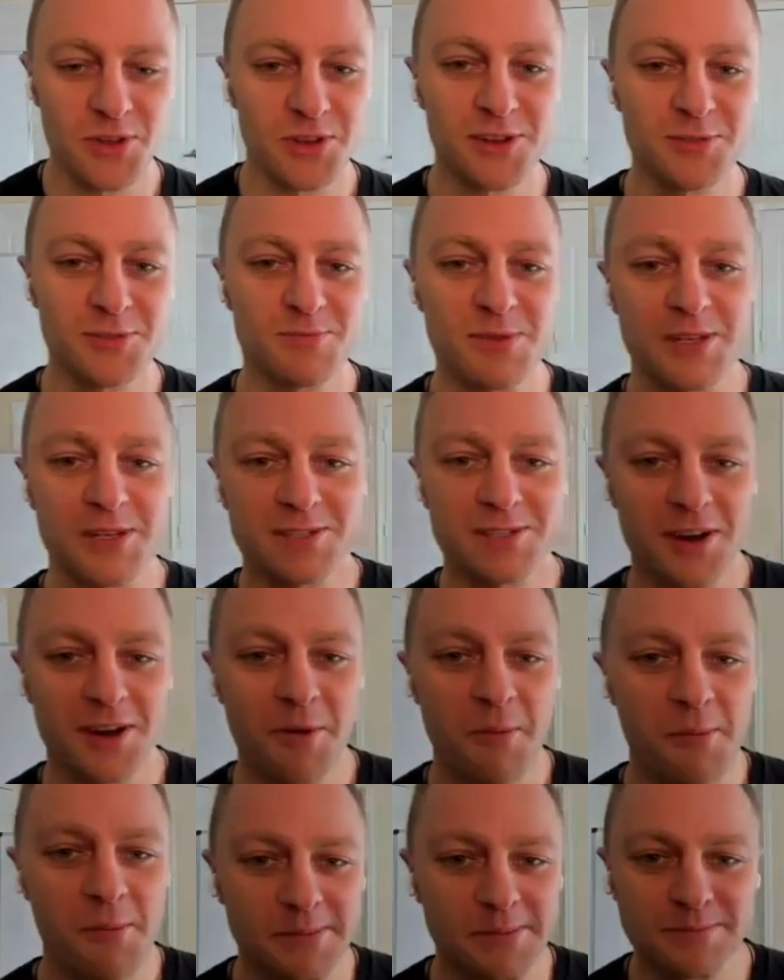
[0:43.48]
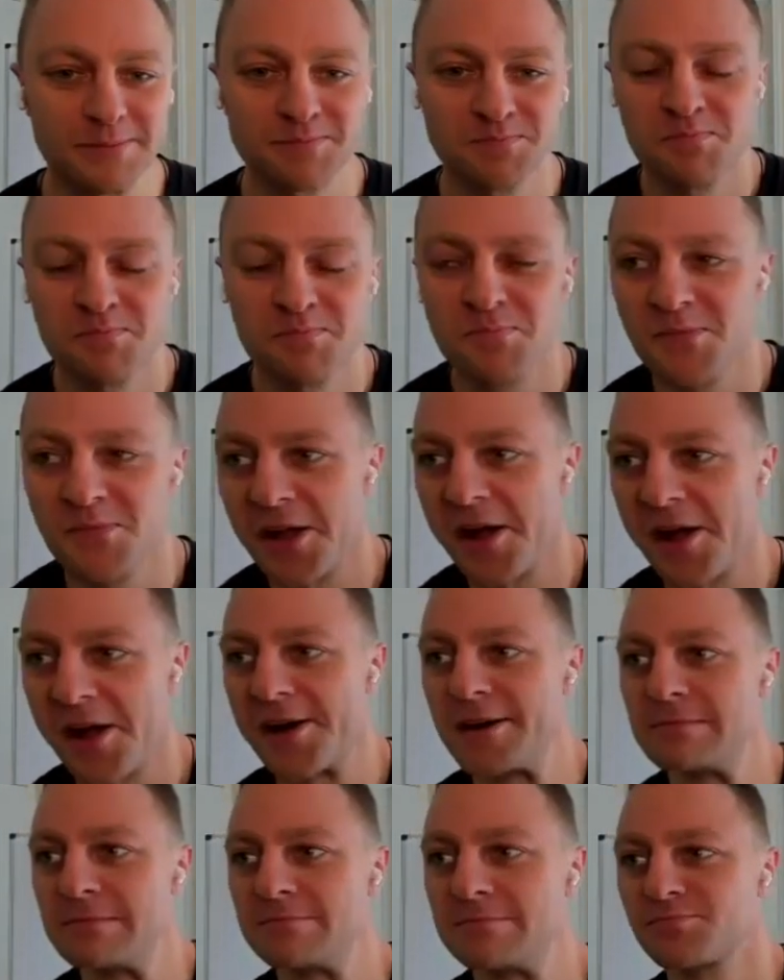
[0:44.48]
That gets me excited.
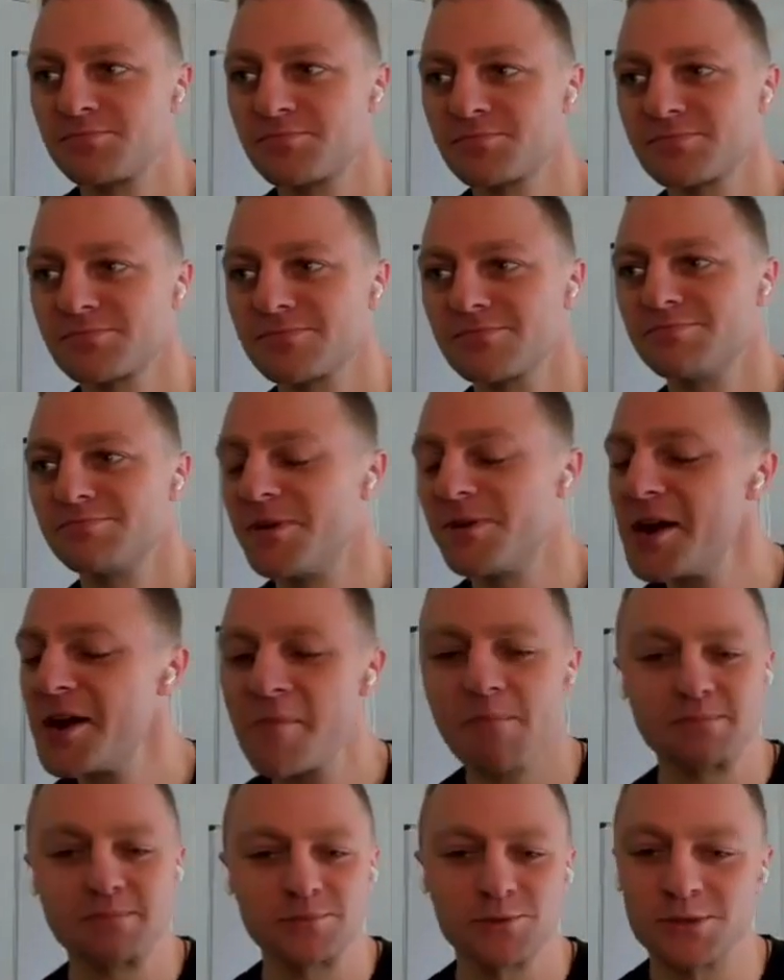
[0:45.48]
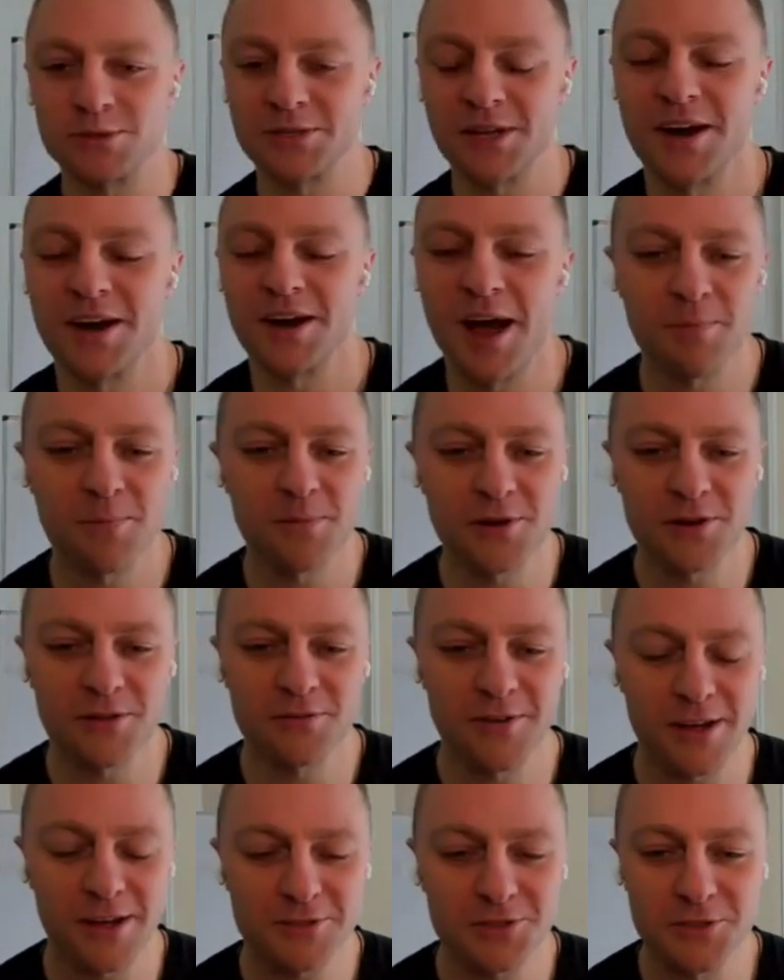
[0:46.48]
But yeah, so excited to hop into
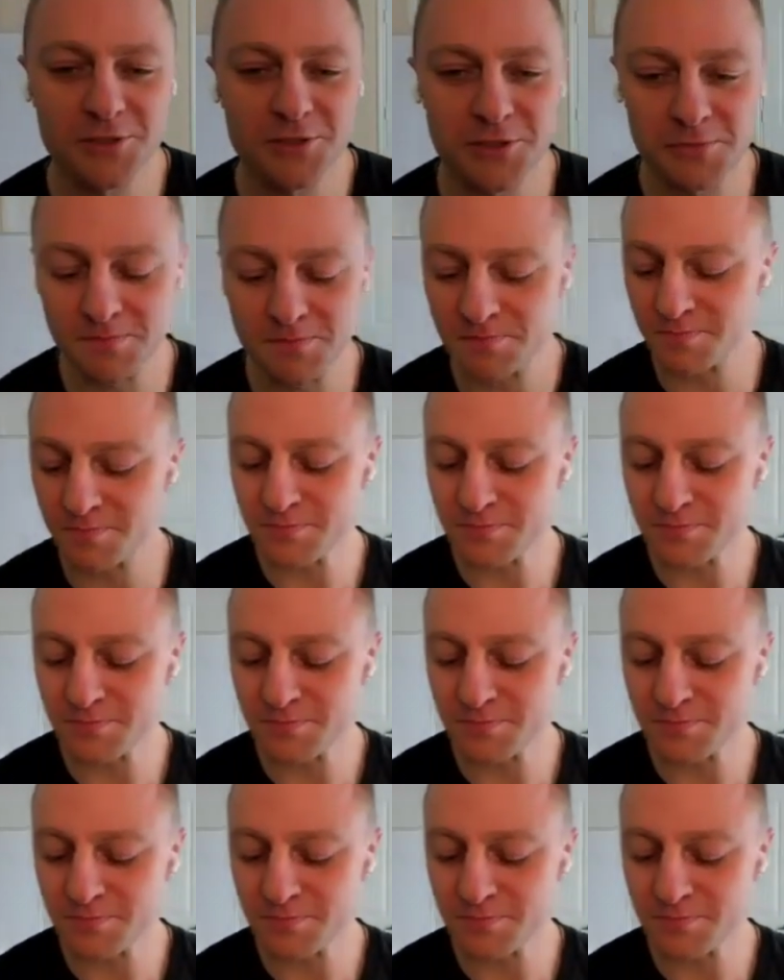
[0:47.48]
the fallacies.